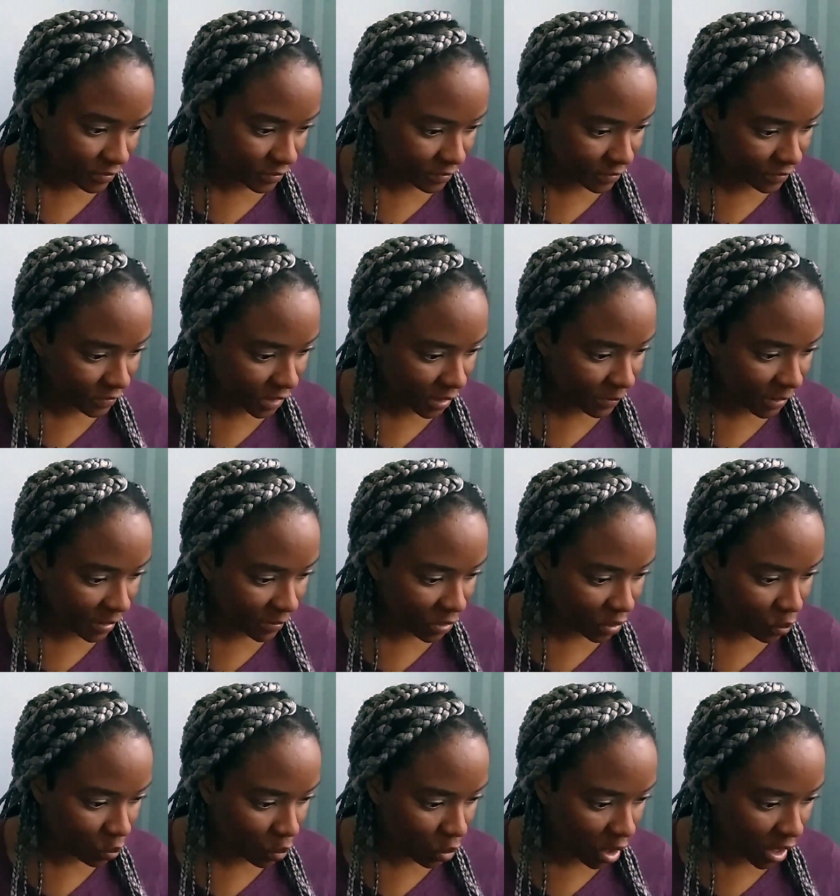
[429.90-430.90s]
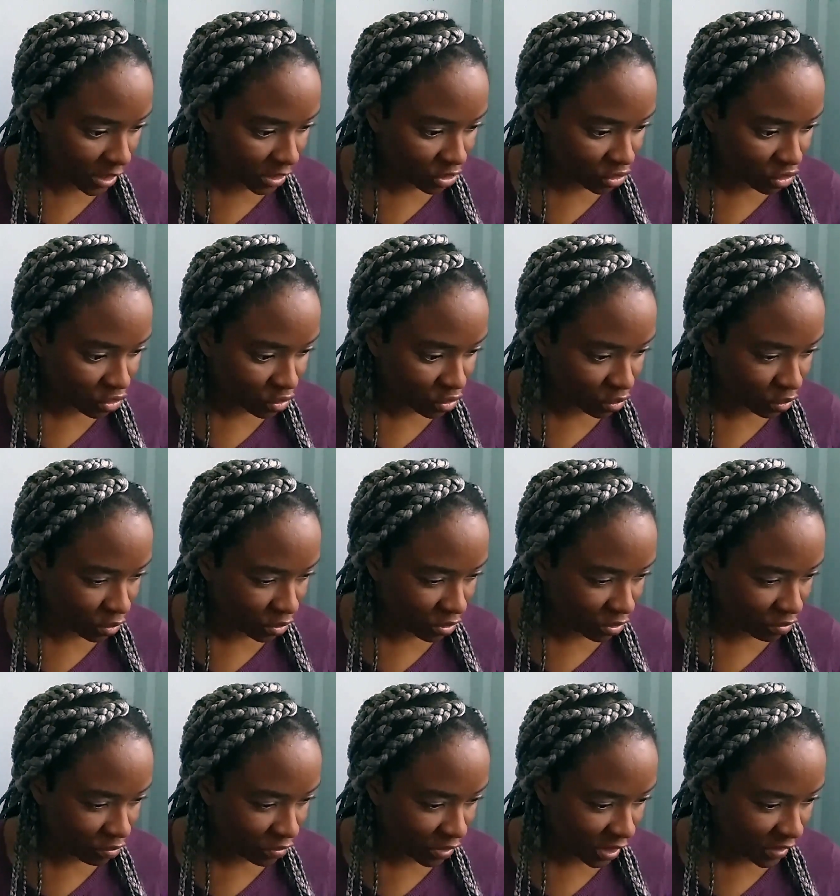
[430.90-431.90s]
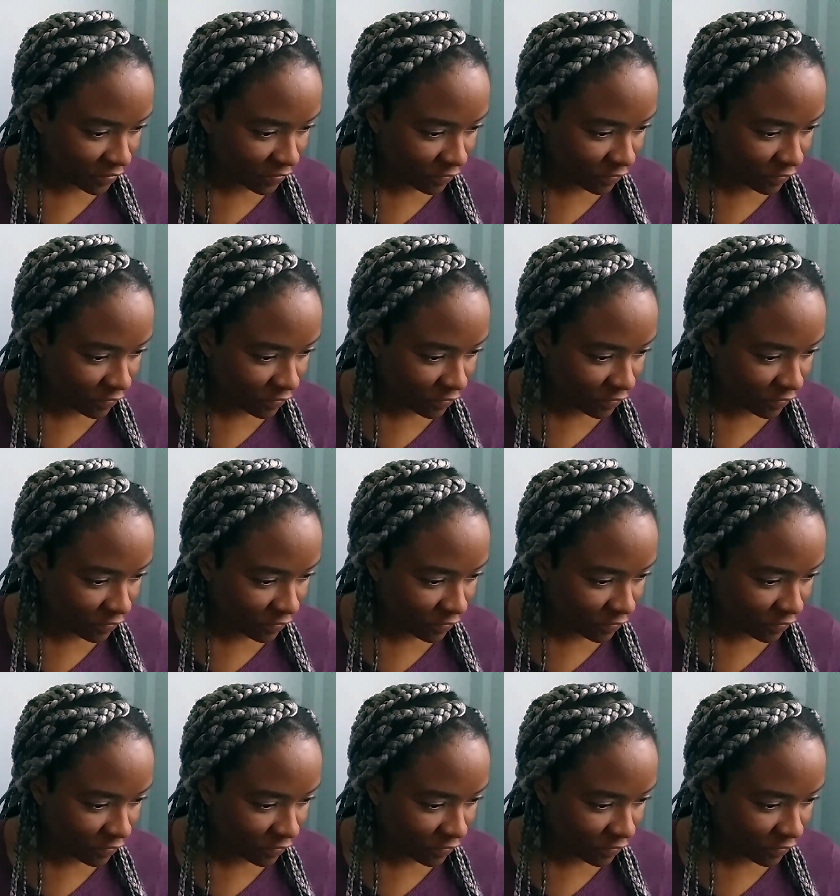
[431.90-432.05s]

maybe 1, 2, 3,